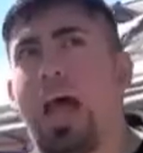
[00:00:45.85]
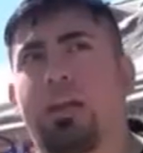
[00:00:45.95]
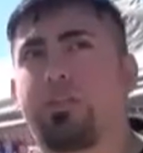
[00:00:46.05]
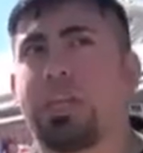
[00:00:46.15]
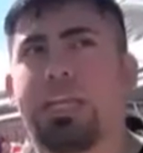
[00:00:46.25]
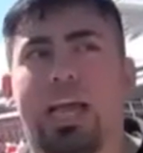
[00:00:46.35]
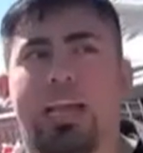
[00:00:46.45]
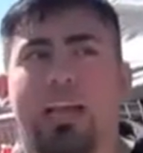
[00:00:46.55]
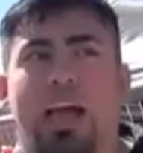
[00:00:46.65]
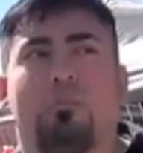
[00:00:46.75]
I don't think
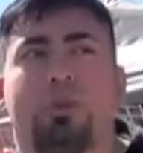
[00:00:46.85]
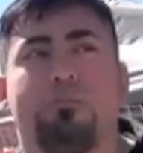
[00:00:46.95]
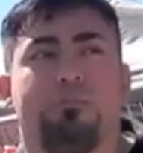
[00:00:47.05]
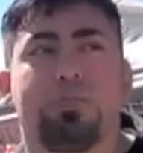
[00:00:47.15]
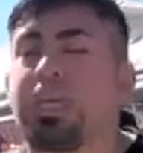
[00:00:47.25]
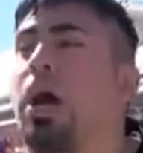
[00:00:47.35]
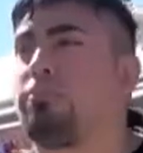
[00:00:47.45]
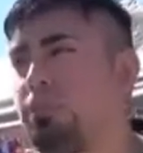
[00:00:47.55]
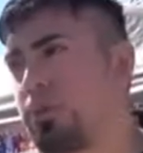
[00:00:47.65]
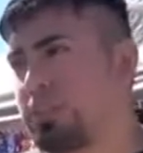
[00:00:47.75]
I would have
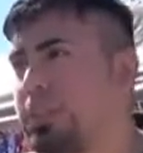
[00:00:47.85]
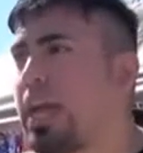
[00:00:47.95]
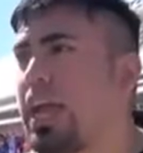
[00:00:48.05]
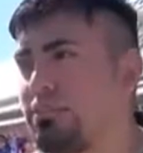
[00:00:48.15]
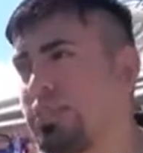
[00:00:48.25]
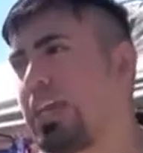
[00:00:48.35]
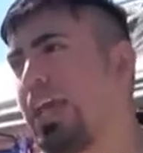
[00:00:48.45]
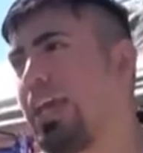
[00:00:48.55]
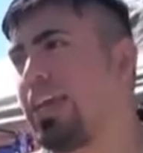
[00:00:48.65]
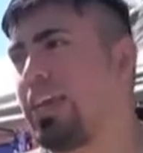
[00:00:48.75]
become the person I am
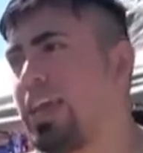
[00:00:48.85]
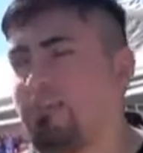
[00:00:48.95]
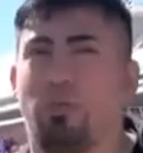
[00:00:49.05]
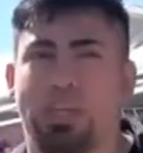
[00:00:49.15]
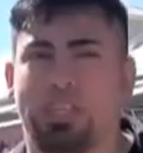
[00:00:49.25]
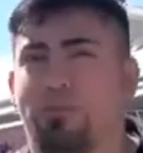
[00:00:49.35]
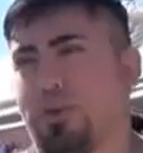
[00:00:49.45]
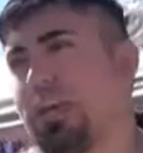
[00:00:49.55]
today if it wasn't for